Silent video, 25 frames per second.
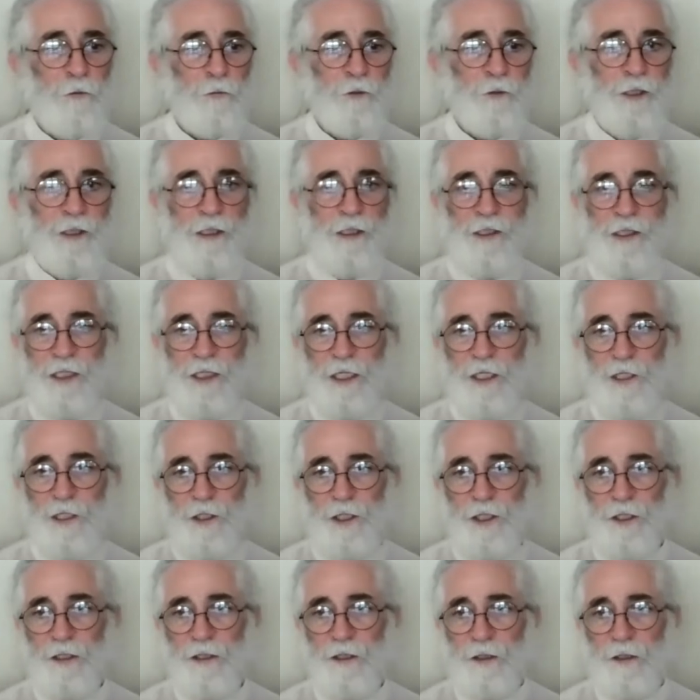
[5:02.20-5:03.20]

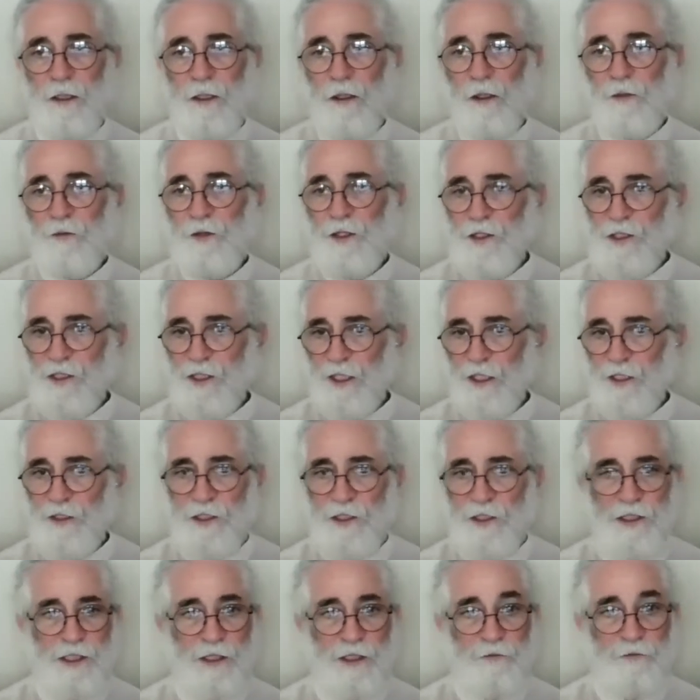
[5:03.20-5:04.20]
realization, the
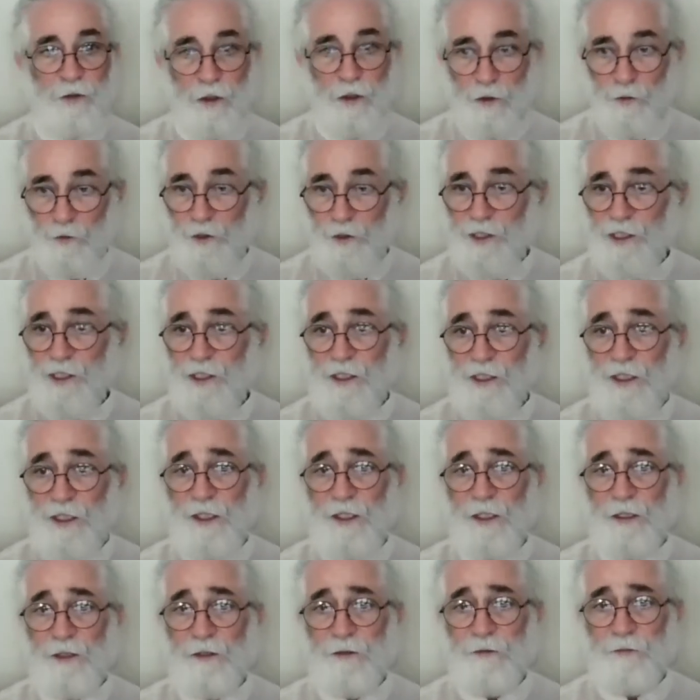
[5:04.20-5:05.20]
sages have always
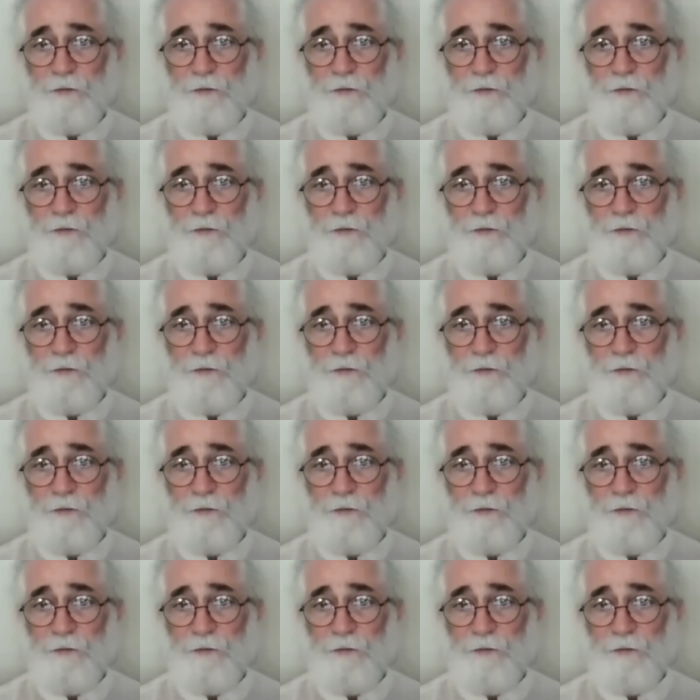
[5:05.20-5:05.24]
said,